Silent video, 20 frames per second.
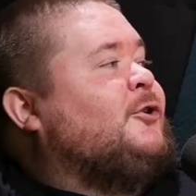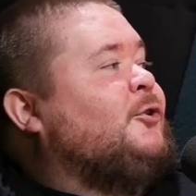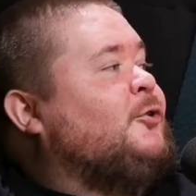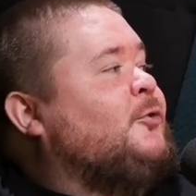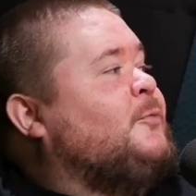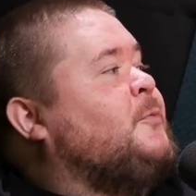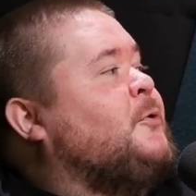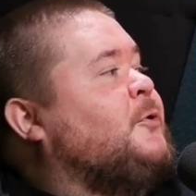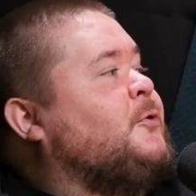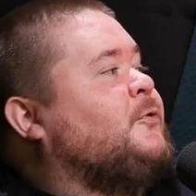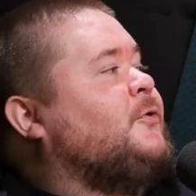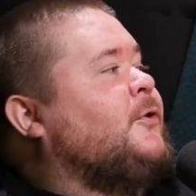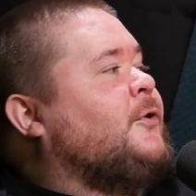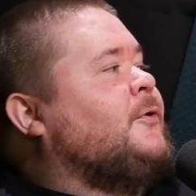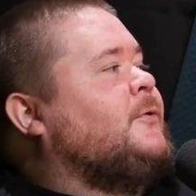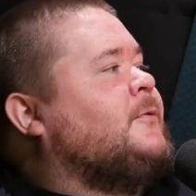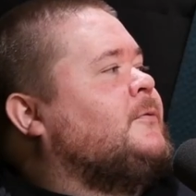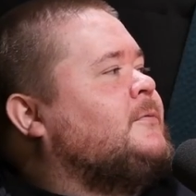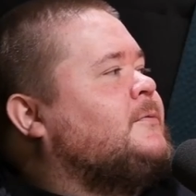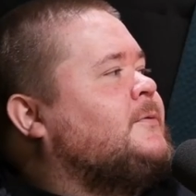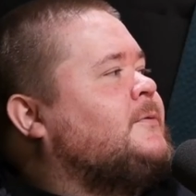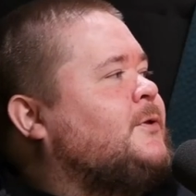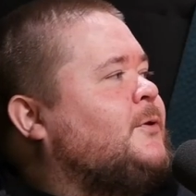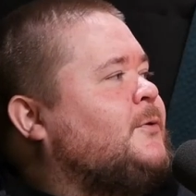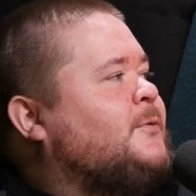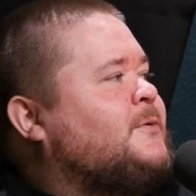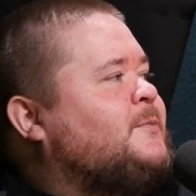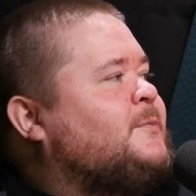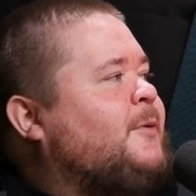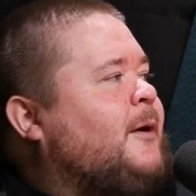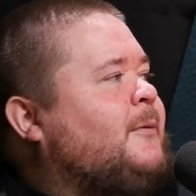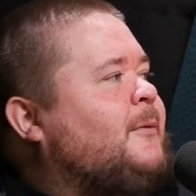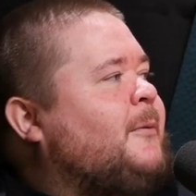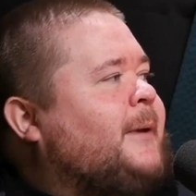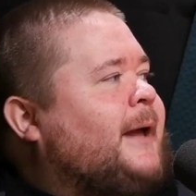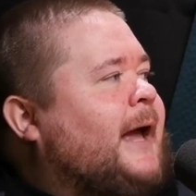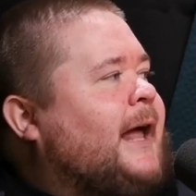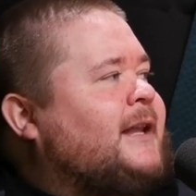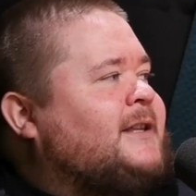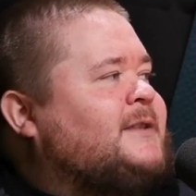good mood, though. So it was
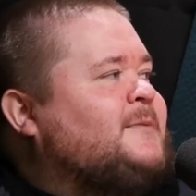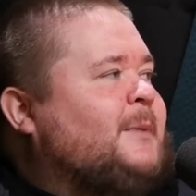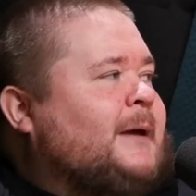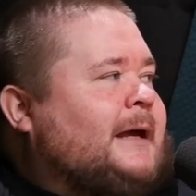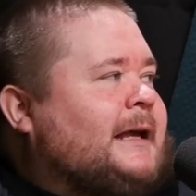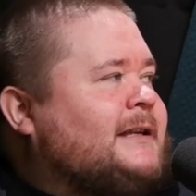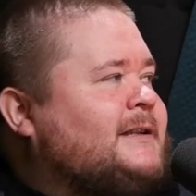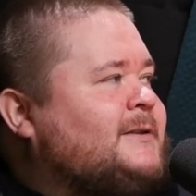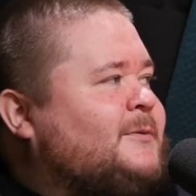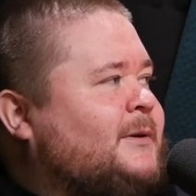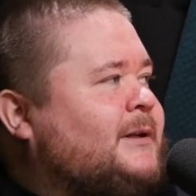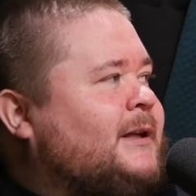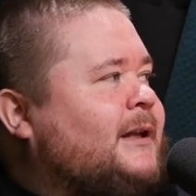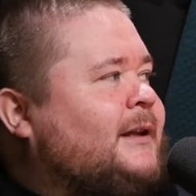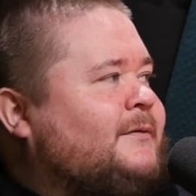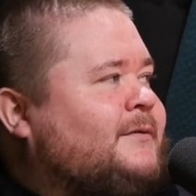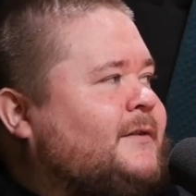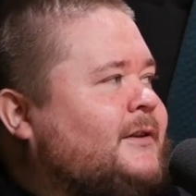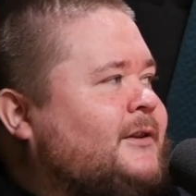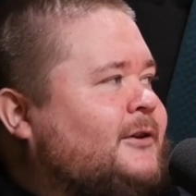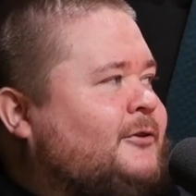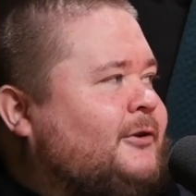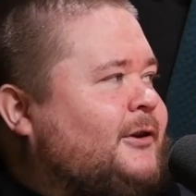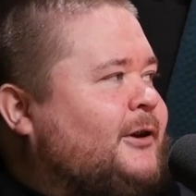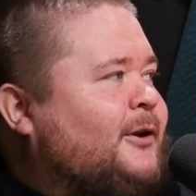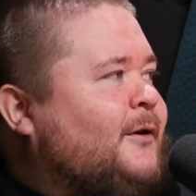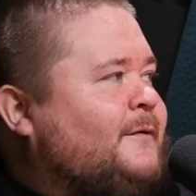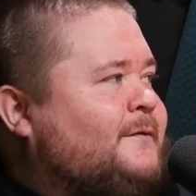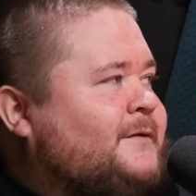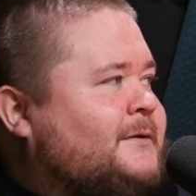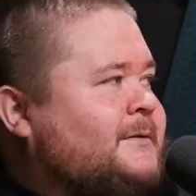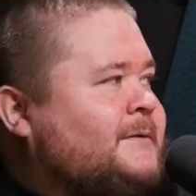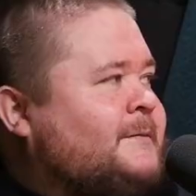probably at its best when you lifted the crate off it.